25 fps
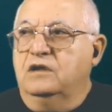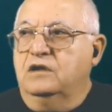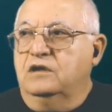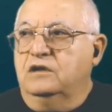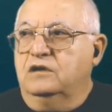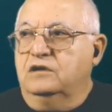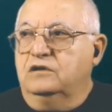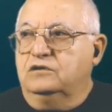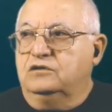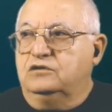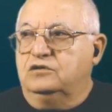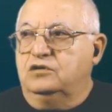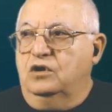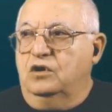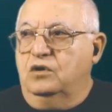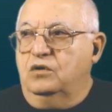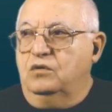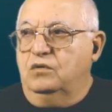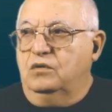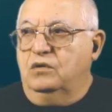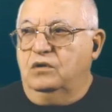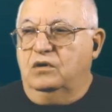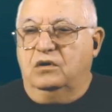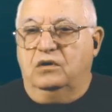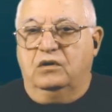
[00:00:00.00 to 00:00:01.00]

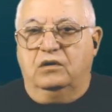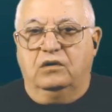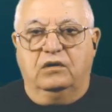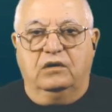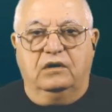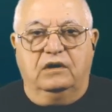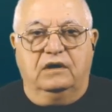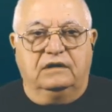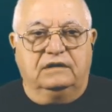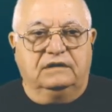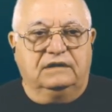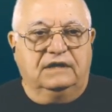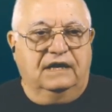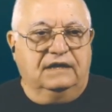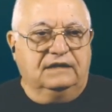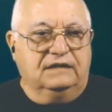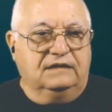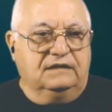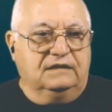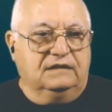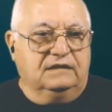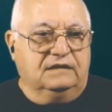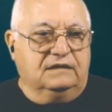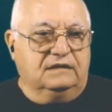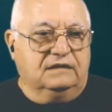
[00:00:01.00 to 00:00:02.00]
So
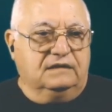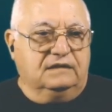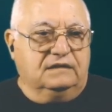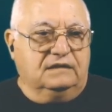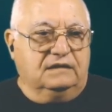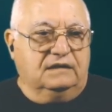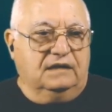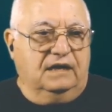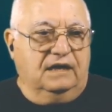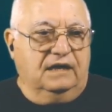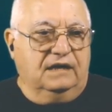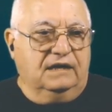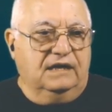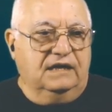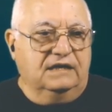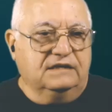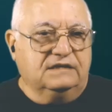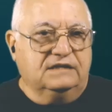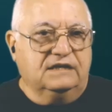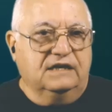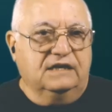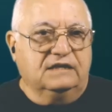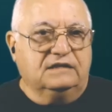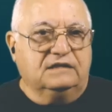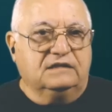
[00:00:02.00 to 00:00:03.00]
that gets
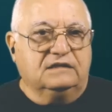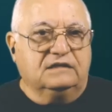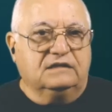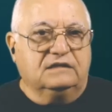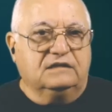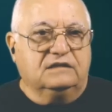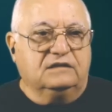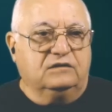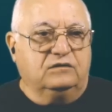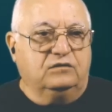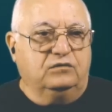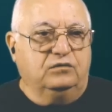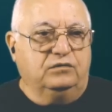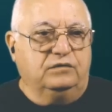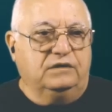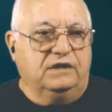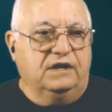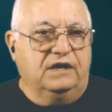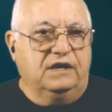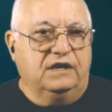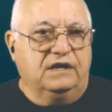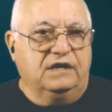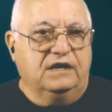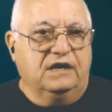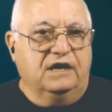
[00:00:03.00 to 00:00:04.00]
us to
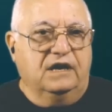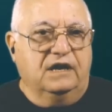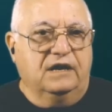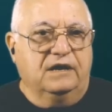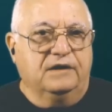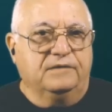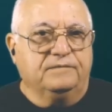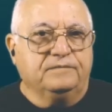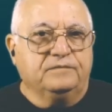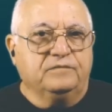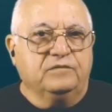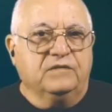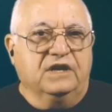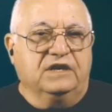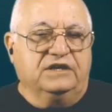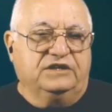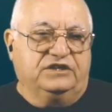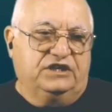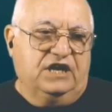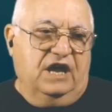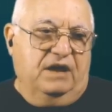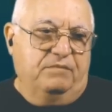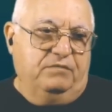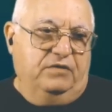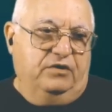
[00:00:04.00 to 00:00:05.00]
the
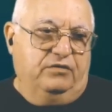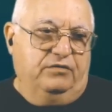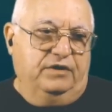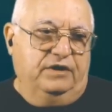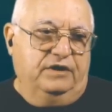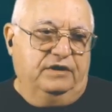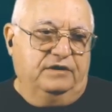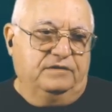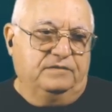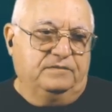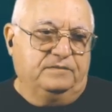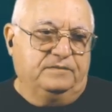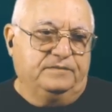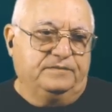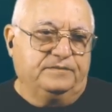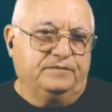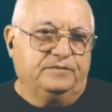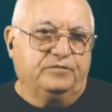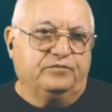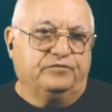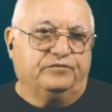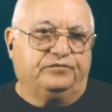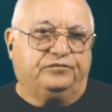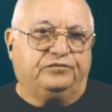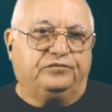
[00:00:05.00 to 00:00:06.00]
summary.
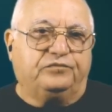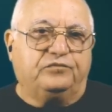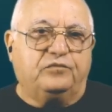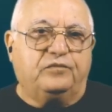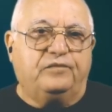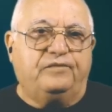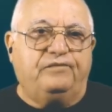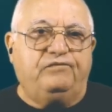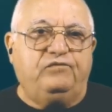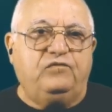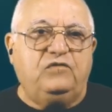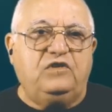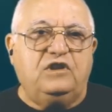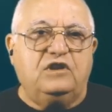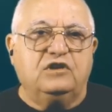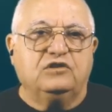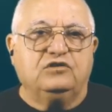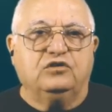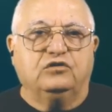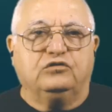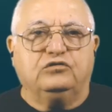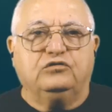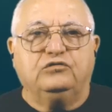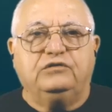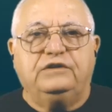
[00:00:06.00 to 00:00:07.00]

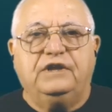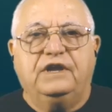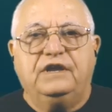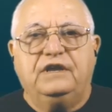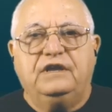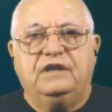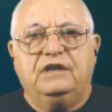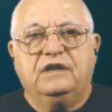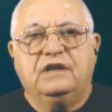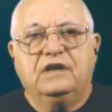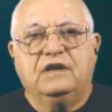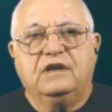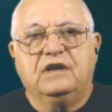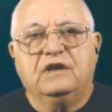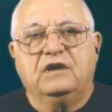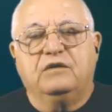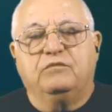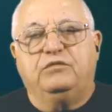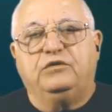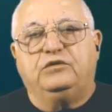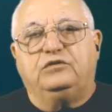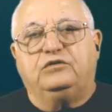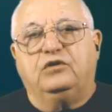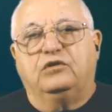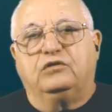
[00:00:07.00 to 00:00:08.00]
So today
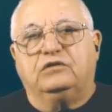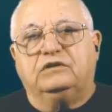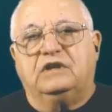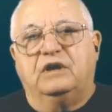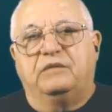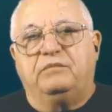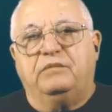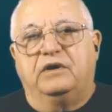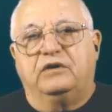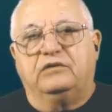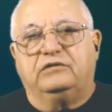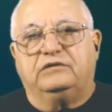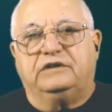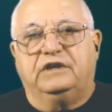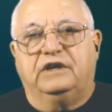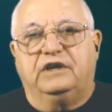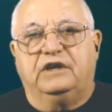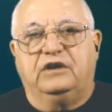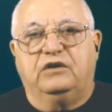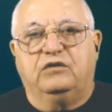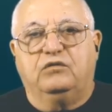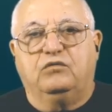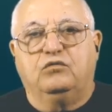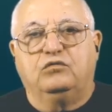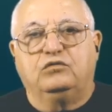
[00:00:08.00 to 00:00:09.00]
we talked about
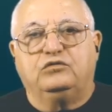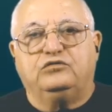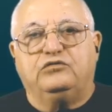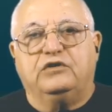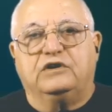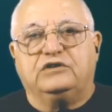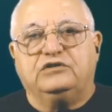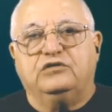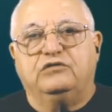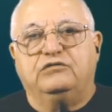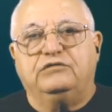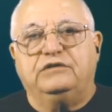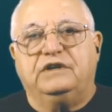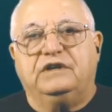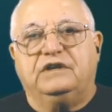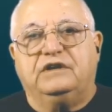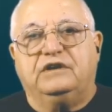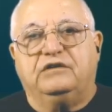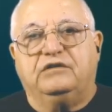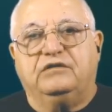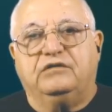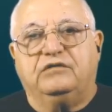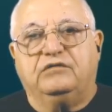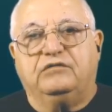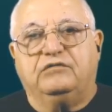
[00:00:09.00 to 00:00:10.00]
the Ultrasonic
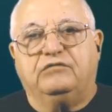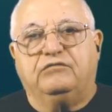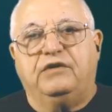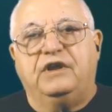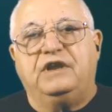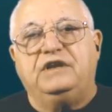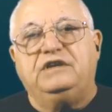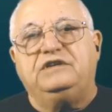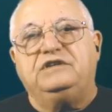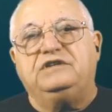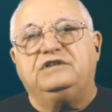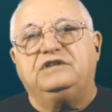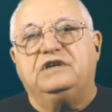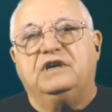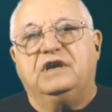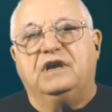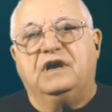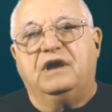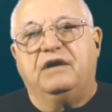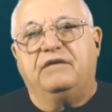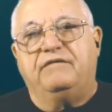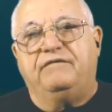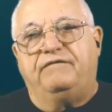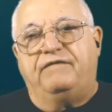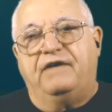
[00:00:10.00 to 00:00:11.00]
Rage
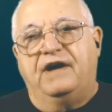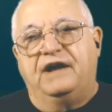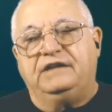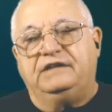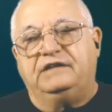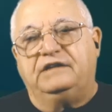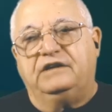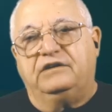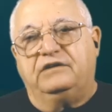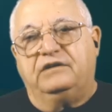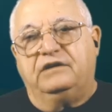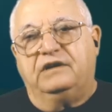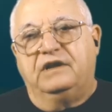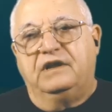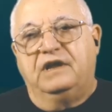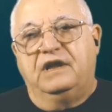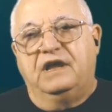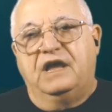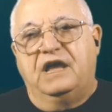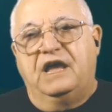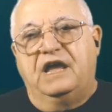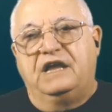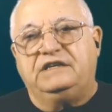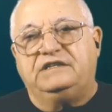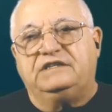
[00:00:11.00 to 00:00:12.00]
Finder,
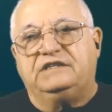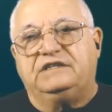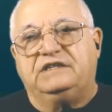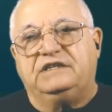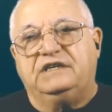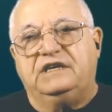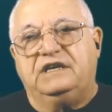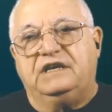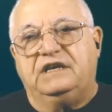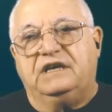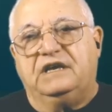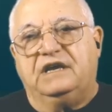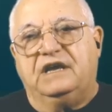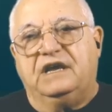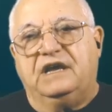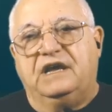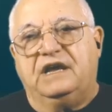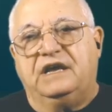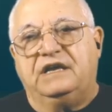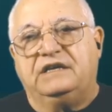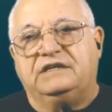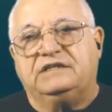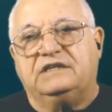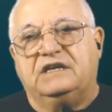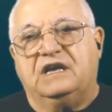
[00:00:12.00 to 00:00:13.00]

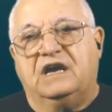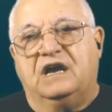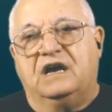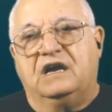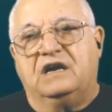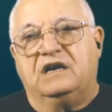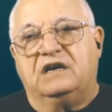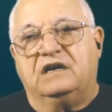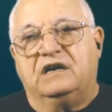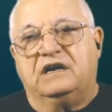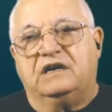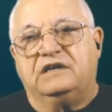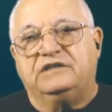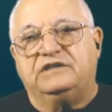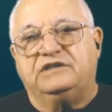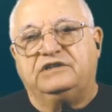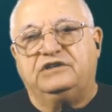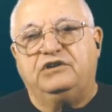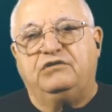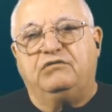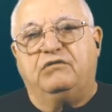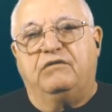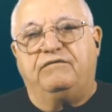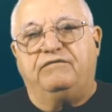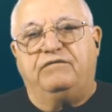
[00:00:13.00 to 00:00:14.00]

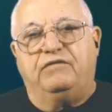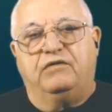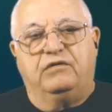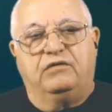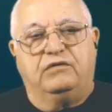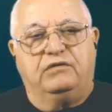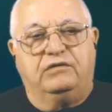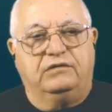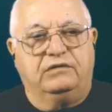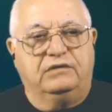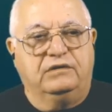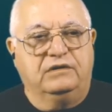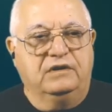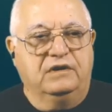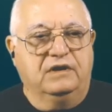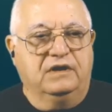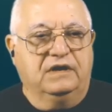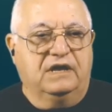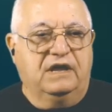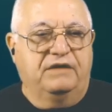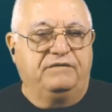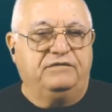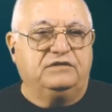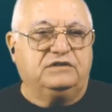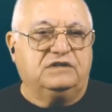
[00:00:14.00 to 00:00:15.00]
HCSR04,
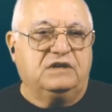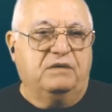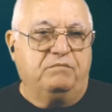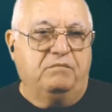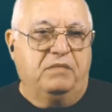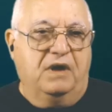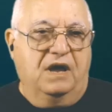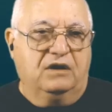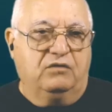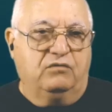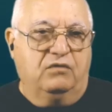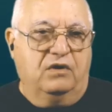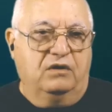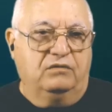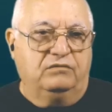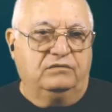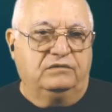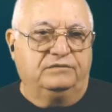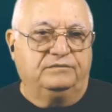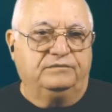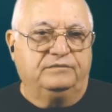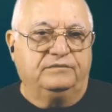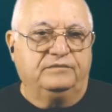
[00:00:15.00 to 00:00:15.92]
gave you some background.